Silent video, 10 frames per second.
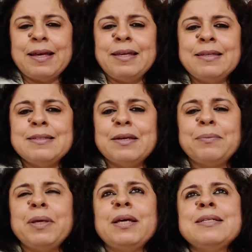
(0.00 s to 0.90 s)
And
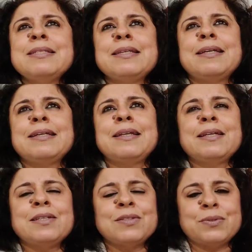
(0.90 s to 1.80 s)
when I say
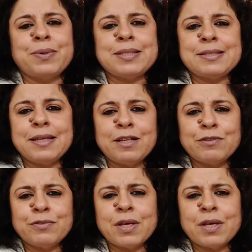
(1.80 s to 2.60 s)
connecting to ourselves,